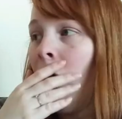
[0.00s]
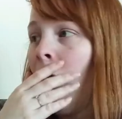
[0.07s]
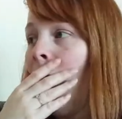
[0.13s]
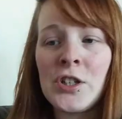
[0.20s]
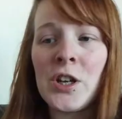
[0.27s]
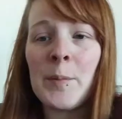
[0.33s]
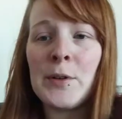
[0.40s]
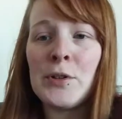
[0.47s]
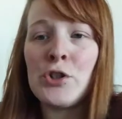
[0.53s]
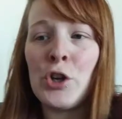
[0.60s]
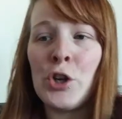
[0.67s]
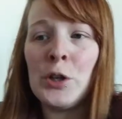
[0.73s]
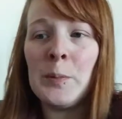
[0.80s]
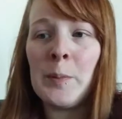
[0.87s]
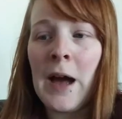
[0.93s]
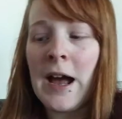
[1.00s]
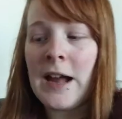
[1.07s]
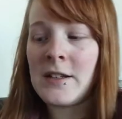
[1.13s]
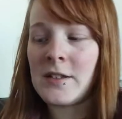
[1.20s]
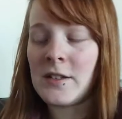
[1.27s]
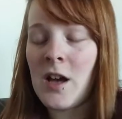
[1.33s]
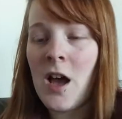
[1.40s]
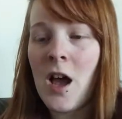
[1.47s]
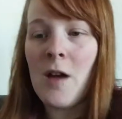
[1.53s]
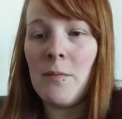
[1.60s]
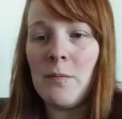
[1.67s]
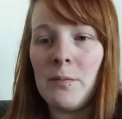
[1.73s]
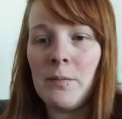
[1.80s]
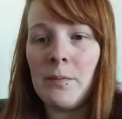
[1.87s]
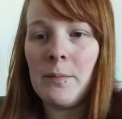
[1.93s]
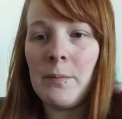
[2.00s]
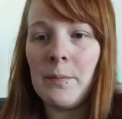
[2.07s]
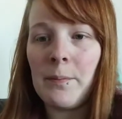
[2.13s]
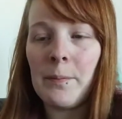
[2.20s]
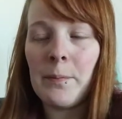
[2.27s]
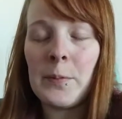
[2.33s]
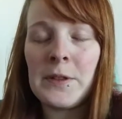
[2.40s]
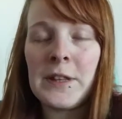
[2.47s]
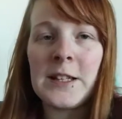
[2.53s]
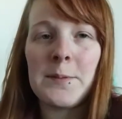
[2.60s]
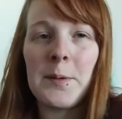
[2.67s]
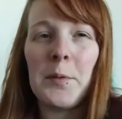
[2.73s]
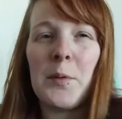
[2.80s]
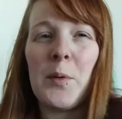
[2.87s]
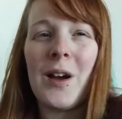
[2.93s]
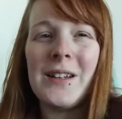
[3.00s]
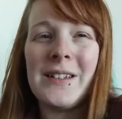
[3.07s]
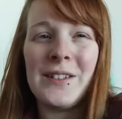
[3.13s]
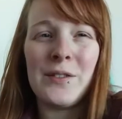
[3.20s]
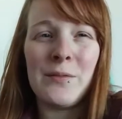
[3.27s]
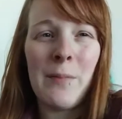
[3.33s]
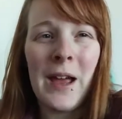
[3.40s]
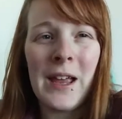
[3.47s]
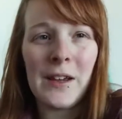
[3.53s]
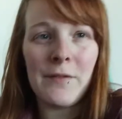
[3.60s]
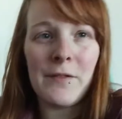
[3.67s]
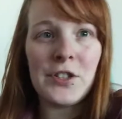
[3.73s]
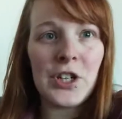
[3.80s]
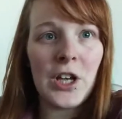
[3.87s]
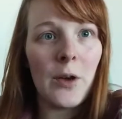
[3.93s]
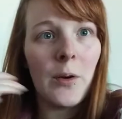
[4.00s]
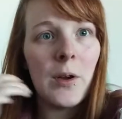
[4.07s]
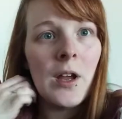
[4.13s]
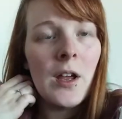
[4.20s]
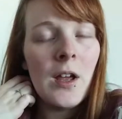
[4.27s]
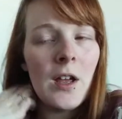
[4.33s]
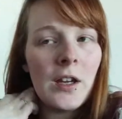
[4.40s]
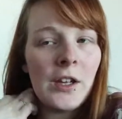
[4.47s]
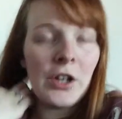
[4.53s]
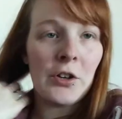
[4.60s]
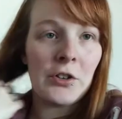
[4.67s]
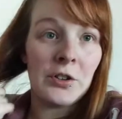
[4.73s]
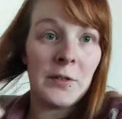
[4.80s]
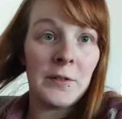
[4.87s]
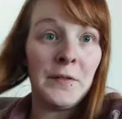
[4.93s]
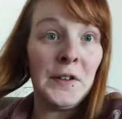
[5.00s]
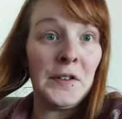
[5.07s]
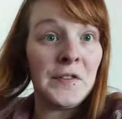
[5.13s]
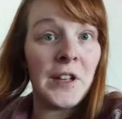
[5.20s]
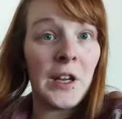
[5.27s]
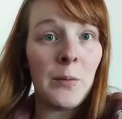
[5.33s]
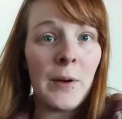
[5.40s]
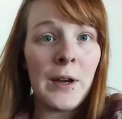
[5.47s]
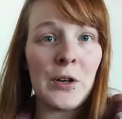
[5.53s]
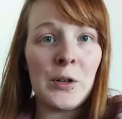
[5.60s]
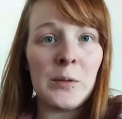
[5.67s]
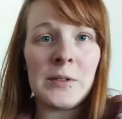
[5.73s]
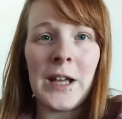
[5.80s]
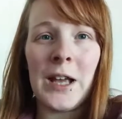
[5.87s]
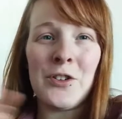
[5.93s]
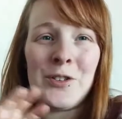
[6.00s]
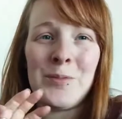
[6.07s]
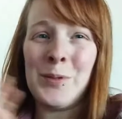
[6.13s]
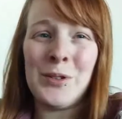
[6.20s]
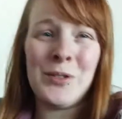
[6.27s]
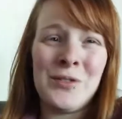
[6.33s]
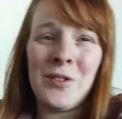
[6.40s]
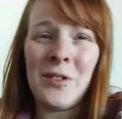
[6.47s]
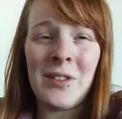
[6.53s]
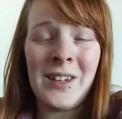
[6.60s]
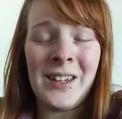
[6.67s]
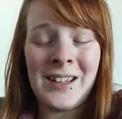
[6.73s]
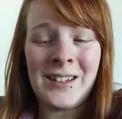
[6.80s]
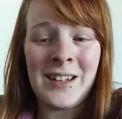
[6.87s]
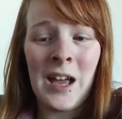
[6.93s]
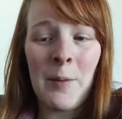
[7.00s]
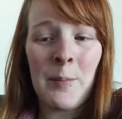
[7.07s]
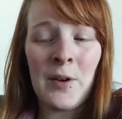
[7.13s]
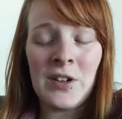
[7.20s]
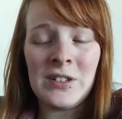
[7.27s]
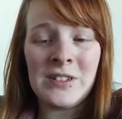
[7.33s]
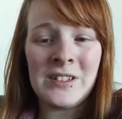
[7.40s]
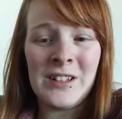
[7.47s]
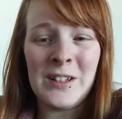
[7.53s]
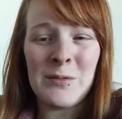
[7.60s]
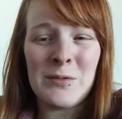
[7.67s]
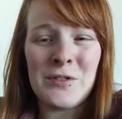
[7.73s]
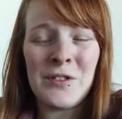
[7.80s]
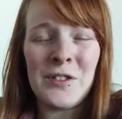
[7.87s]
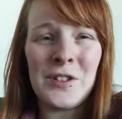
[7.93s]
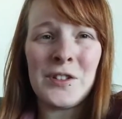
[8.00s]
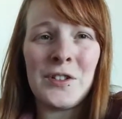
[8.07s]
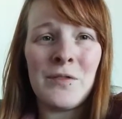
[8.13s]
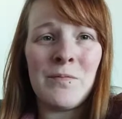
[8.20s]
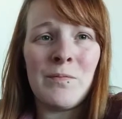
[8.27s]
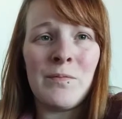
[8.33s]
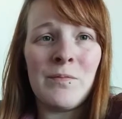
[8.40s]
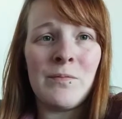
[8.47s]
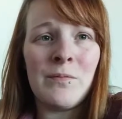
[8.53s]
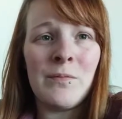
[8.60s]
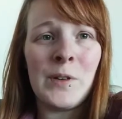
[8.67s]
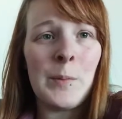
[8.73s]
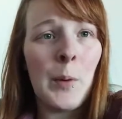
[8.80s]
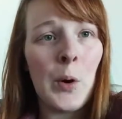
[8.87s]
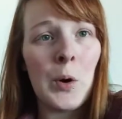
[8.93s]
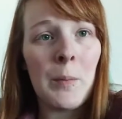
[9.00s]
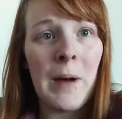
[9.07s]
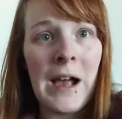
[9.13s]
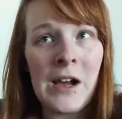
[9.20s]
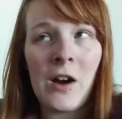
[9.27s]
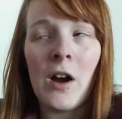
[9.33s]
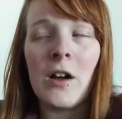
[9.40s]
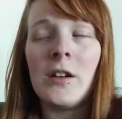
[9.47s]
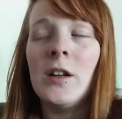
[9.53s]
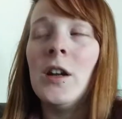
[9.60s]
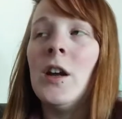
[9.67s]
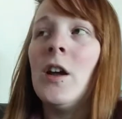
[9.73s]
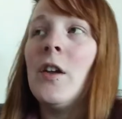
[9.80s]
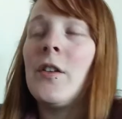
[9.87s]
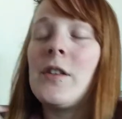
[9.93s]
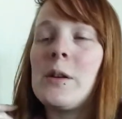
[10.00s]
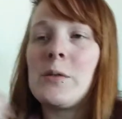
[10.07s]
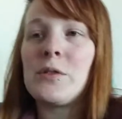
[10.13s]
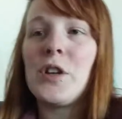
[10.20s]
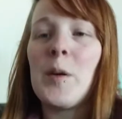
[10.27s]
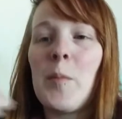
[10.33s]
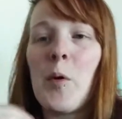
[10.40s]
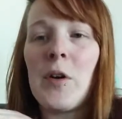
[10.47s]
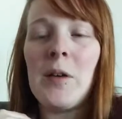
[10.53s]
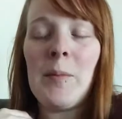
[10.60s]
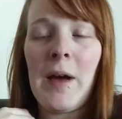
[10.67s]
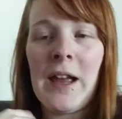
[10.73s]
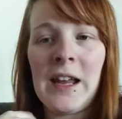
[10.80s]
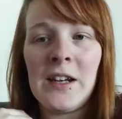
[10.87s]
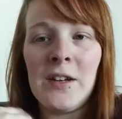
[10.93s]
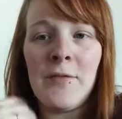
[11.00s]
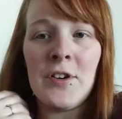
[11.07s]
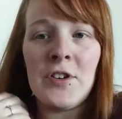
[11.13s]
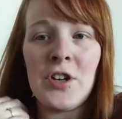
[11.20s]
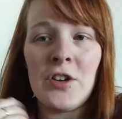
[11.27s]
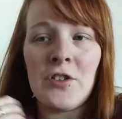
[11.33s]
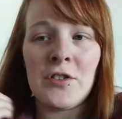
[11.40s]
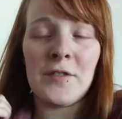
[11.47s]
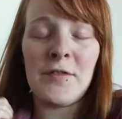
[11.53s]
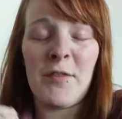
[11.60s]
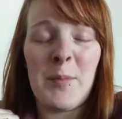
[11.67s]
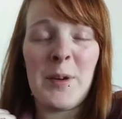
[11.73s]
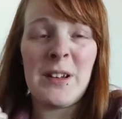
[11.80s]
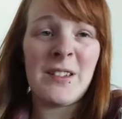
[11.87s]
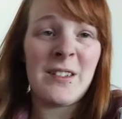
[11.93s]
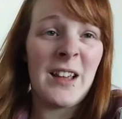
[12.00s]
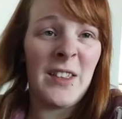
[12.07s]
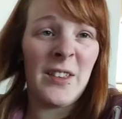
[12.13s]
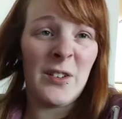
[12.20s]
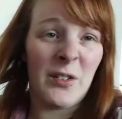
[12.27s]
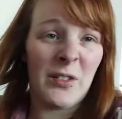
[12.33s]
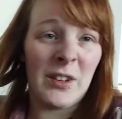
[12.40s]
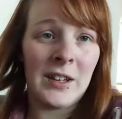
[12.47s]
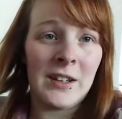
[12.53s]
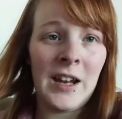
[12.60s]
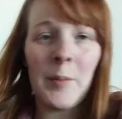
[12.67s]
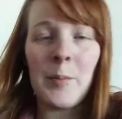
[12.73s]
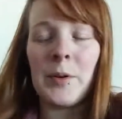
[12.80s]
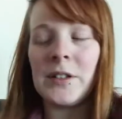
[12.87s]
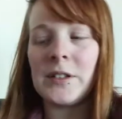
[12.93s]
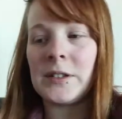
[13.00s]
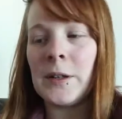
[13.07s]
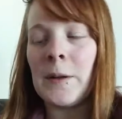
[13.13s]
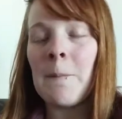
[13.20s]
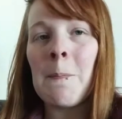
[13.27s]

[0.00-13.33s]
It's not been too bad. But that's probably why I didn't make a video, you know, do a 15 week update, just because nothing had happened and there was nothing to report back on. So there was no point in making a video just for me to say that nothing had happened.